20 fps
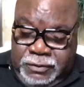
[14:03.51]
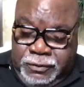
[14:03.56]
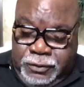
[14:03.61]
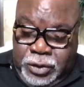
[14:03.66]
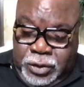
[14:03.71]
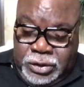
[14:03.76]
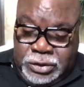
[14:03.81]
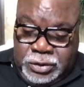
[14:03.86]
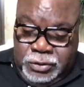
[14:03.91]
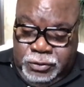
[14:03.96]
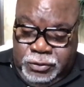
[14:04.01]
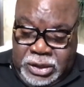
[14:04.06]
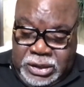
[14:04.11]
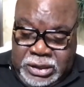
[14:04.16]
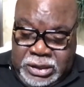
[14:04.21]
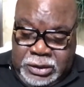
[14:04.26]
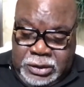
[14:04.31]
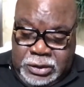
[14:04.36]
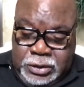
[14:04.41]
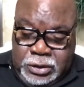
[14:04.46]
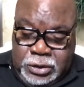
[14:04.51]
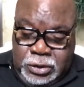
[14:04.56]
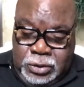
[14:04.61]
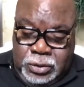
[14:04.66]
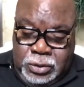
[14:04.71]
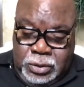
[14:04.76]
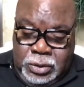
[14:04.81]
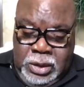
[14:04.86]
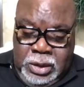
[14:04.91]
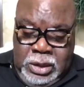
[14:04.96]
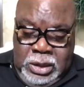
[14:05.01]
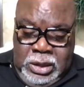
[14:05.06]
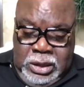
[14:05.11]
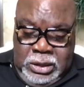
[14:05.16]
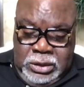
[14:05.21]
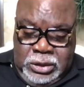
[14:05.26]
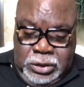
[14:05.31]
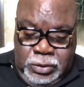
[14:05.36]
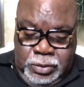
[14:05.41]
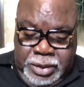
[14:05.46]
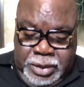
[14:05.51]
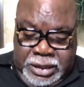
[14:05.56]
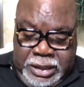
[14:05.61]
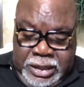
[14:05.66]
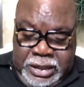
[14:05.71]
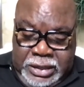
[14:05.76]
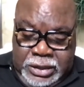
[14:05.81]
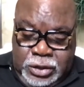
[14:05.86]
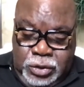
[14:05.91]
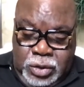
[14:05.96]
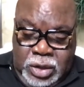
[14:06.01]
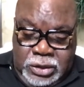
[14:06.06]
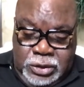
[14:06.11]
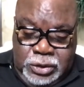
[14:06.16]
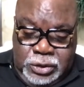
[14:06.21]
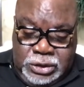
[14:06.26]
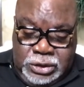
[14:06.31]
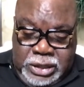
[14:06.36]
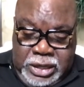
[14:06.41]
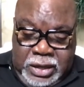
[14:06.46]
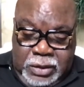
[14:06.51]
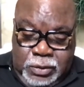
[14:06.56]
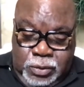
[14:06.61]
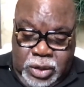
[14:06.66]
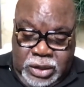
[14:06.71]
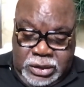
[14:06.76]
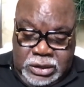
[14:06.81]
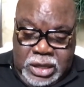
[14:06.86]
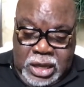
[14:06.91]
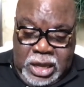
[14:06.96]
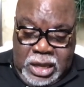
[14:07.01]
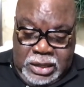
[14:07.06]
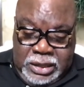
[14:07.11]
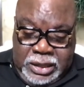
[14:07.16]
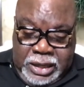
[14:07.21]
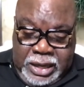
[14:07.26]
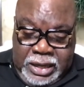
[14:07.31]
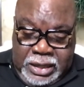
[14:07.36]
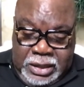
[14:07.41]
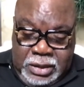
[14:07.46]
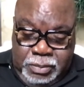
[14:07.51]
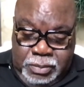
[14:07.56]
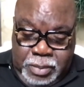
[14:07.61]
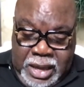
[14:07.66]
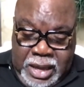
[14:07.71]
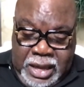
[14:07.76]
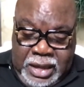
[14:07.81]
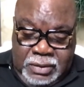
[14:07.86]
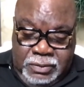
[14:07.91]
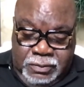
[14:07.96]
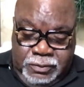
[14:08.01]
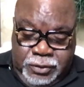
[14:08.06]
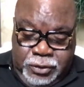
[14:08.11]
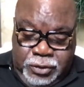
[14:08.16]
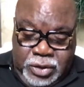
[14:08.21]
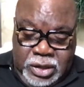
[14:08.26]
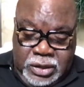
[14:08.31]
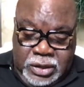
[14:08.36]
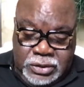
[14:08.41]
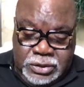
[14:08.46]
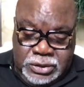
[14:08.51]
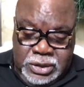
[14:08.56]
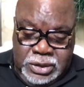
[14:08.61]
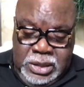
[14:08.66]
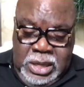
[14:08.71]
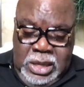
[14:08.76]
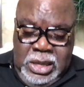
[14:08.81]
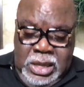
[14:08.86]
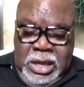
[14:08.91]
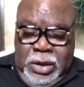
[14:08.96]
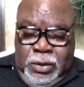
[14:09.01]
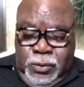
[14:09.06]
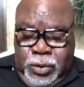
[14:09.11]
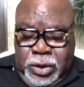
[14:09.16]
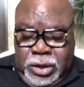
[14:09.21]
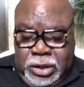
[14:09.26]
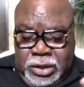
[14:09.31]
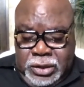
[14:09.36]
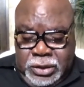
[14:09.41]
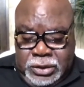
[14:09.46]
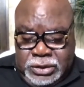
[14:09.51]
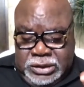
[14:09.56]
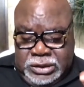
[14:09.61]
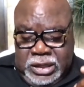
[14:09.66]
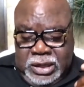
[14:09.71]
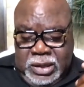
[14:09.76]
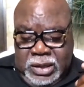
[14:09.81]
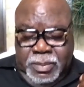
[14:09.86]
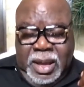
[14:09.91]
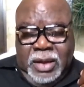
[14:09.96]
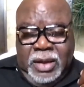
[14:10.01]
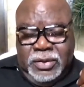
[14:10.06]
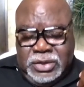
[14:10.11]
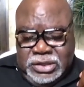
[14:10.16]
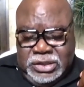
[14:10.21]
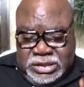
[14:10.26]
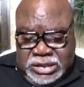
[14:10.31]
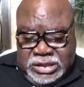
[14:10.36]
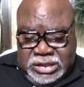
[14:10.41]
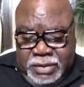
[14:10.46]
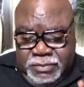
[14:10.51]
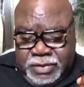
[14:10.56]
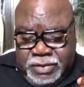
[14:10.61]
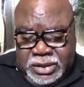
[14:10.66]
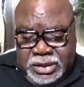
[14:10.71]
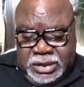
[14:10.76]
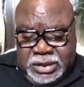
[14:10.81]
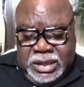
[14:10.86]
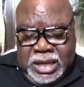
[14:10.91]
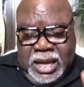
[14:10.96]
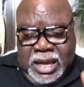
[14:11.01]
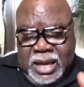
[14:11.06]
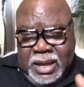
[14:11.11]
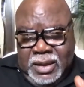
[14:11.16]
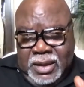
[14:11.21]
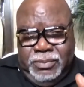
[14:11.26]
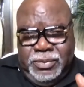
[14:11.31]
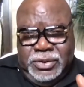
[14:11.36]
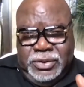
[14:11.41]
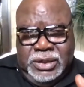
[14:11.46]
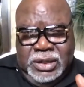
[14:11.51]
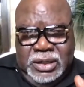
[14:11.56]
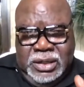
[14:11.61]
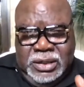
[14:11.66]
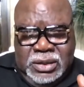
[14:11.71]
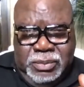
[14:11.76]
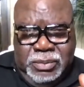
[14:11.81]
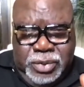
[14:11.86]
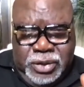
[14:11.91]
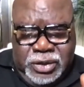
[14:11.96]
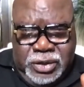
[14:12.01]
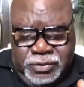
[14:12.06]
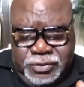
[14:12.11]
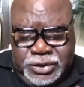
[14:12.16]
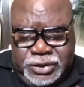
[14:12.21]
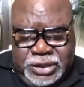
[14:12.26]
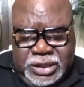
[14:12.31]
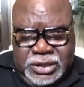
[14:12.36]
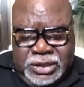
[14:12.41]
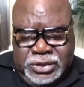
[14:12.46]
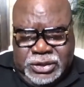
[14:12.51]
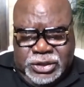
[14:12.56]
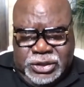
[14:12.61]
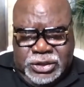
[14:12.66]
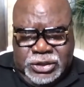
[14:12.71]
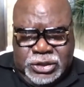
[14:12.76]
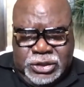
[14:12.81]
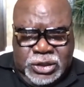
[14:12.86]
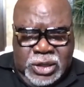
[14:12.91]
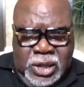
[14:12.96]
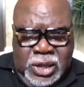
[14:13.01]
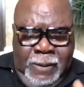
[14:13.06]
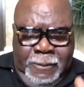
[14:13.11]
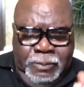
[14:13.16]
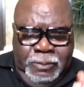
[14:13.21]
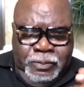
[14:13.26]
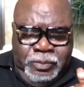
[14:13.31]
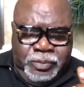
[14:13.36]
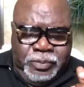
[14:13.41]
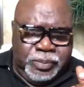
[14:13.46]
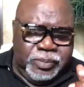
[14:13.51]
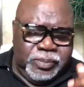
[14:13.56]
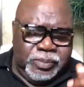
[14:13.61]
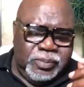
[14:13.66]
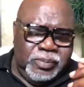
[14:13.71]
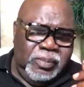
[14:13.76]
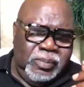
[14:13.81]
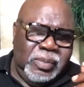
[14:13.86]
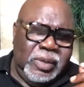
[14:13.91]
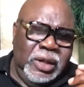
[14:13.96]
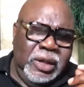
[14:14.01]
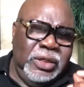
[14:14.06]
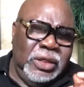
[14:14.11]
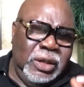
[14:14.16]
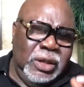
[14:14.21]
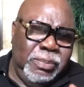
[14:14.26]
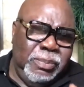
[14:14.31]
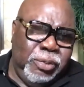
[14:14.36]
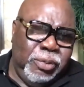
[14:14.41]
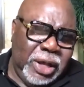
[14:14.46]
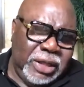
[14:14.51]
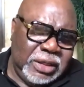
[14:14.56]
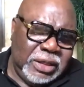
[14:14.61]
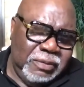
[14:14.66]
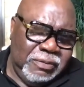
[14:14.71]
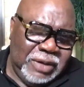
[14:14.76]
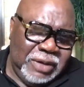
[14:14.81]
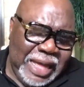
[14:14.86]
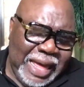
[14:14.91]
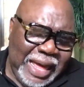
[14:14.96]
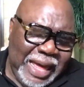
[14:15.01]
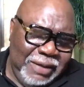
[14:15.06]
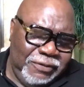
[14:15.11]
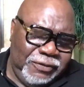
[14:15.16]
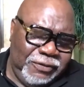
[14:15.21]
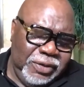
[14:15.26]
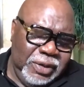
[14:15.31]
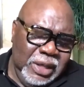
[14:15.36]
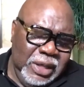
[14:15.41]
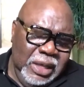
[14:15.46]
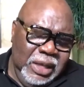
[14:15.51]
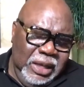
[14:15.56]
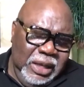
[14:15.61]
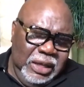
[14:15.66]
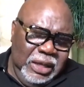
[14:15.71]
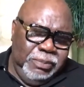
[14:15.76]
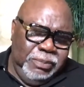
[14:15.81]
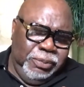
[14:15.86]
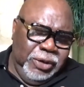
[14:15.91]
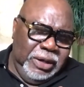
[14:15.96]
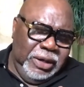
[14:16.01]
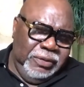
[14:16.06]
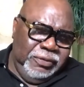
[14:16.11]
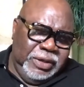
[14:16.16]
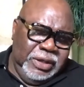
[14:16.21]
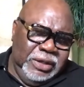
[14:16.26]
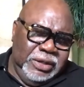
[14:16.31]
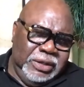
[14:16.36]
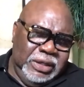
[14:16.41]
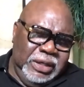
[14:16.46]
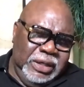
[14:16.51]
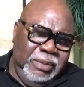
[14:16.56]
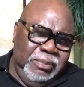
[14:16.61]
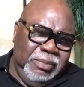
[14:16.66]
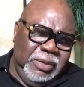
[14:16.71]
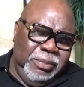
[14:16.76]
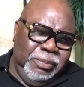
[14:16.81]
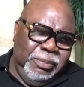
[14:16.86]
for us to really to begin to understand what God had in mind for us. We're going to see about 7 times in the book of Genesis the breath of life. He breathed into him the